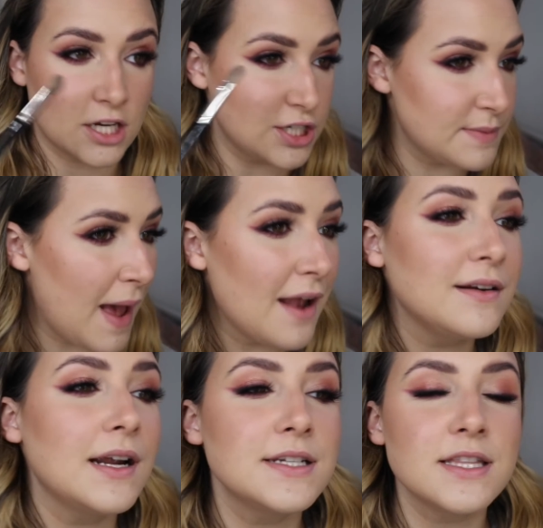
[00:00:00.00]
I just
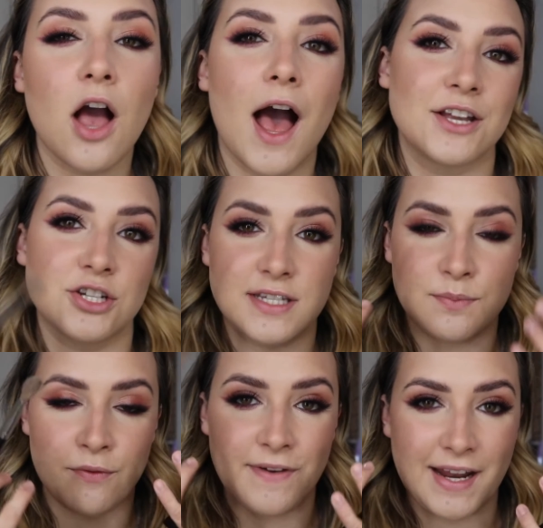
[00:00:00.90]
powdered under the eye just
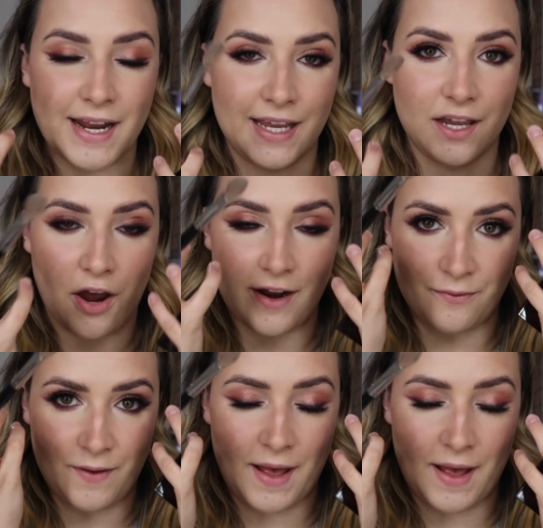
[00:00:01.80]
to prevent any kind